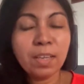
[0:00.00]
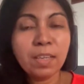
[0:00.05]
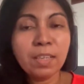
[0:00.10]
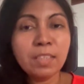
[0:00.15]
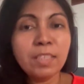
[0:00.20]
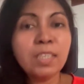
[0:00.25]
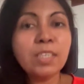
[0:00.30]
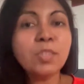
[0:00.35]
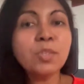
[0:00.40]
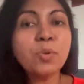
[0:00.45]

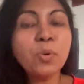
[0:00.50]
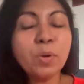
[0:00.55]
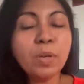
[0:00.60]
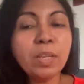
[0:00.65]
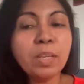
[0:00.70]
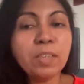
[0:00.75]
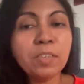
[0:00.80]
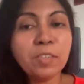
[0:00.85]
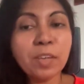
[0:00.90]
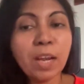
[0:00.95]
She's
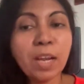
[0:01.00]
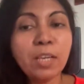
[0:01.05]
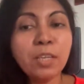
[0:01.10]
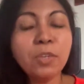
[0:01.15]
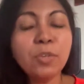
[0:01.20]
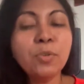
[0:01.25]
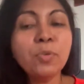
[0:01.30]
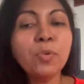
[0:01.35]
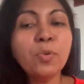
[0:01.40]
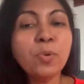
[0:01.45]

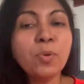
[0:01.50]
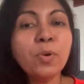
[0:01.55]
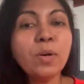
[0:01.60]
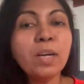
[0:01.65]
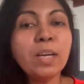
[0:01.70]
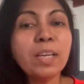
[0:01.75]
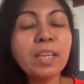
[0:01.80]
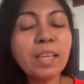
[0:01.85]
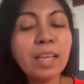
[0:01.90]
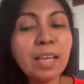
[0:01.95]
trying to go
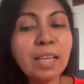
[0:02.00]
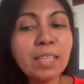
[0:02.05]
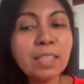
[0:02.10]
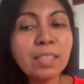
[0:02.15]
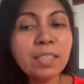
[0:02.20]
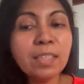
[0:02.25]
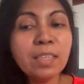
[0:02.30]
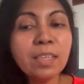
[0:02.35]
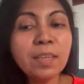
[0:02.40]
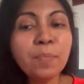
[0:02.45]

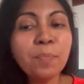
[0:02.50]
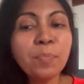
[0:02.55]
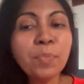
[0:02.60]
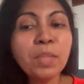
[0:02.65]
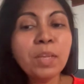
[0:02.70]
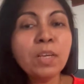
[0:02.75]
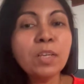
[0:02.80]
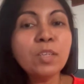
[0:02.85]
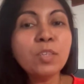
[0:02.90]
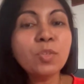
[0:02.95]
against the
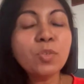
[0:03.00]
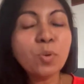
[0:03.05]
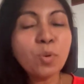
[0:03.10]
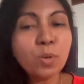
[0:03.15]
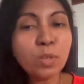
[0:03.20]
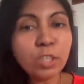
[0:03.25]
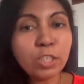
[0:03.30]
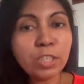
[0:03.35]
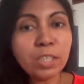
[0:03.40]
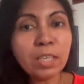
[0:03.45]

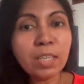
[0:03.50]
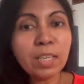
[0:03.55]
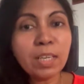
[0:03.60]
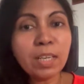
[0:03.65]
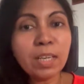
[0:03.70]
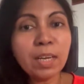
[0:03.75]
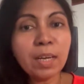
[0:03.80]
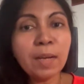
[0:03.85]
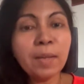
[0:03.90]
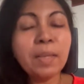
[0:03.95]
social
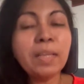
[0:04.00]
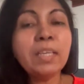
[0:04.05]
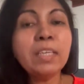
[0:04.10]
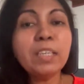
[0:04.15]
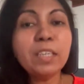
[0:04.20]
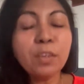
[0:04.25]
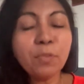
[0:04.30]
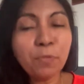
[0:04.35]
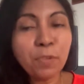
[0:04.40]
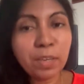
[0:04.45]

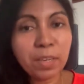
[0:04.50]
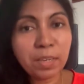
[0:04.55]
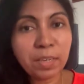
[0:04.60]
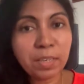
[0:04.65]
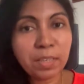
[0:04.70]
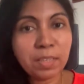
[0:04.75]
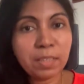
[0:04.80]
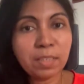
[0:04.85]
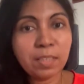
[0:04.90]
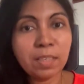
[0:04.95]

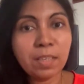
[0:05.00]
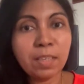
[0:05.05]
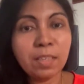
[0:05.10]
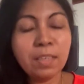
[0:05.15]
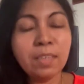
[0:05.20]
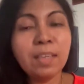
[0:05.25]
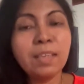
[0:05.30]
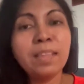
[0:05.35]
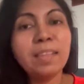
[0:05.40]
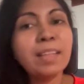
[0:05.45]
interference.
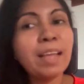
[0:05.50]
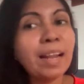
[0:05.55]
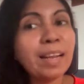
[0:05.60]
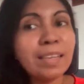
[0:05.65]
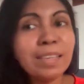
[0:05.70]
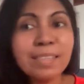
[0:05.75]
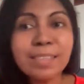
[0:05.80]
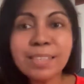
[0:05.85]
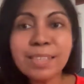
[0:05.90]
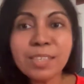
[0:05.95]
That
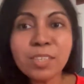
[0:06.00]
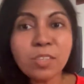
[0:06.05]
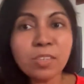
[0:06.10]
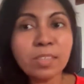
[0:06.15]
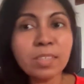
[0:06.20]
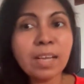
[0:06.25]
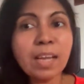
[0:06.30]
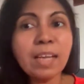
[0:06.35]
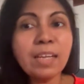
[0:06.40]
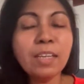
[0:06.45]
is the
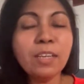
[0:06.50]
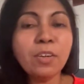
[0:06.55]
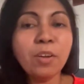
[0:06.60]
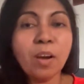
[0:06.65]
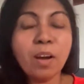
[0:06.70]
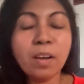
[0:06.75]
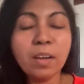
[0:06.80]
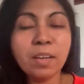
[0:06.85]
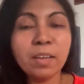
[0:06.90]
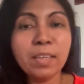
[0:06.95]
society
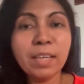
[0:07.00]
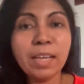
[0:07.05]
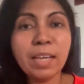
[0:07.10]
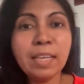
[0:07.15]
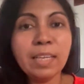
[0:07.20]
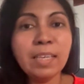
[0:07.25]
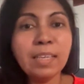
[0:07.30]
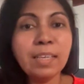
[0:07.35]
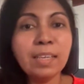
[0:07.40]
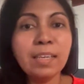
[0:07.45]

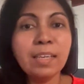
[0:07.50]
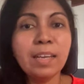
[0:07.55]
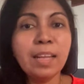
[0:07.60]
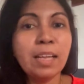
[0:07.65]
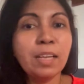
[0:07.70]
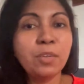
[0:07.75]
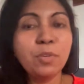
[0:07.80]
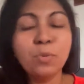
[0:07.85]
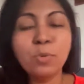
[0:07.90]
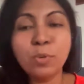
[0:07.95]
telling
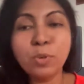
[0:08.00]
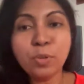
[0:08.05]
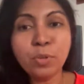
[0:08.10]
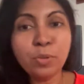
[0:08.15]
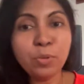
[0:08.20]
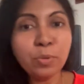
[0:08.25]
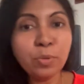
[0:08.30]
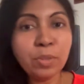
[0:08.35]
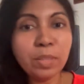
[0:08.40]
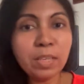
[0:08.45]
her, don't
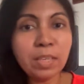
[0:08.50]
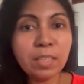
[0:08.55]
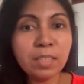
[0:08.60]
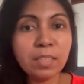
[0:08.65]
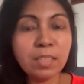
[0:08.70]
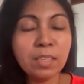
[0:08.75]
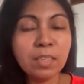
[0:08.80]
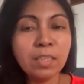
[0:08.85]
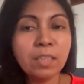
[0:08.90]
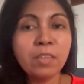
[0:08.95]
do
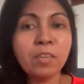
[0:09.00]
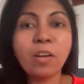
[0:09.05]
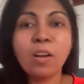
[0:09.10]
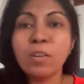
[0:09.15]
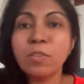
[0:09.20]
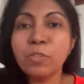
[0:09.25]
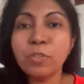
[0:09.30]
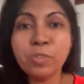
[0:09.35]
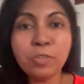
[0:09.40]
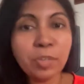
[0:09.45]
this,
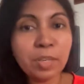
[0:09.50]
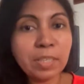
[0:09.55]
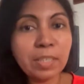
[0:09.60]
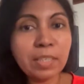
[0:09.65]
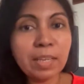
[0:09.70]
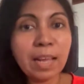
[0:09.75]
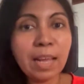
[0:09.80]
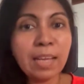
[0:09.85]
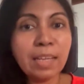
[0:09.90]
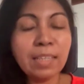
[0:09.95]
not to
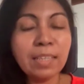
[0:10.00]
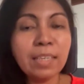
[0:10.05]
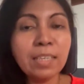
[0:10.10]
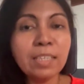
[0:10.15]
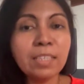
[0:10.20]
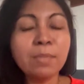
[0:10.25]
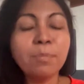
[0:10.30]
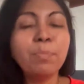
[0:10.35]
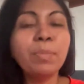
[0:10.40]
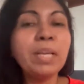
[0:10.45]
dress like
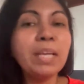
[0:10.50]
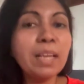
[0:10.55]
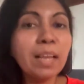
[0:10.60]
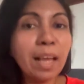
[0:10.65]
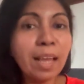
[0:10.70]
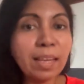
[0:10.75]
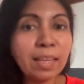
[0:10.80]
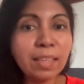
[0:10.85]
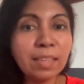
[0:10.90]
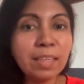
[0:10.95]
this, be
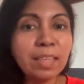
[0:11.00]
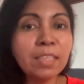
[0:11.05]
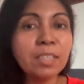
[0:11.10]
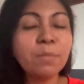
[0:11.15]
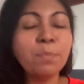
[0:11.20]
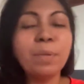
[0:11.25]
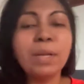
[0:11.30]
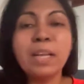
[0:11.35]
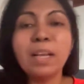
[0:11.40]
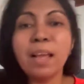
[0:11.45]

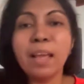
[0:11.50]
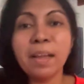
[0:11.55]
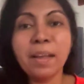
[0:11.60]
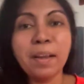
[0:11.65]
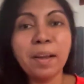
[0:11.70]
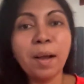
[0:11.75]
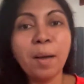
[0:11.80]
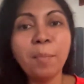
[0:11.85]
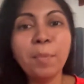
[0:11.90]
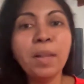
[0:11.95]
like
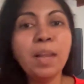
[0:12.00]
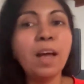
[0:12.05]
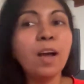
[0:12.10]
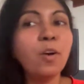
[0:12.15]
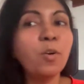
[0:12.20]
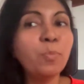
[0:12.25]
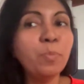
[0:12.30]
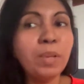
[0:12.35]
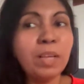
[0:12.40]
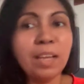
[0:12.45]

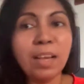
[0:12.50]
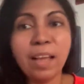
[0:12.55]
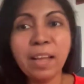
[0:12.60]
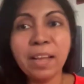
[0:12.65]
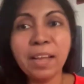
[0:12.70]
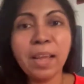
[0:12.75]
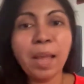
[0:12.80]
Kamala, or be like